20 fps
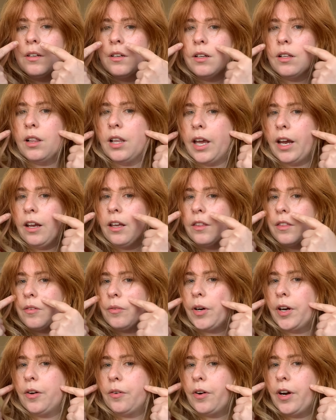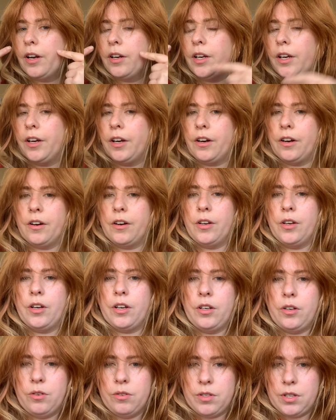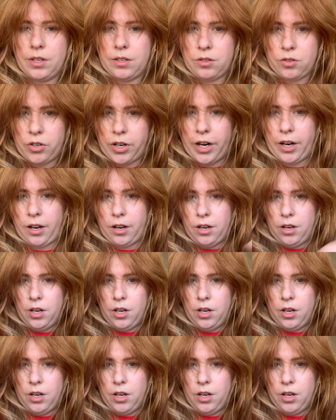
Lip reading: length right around here, you can use this trick.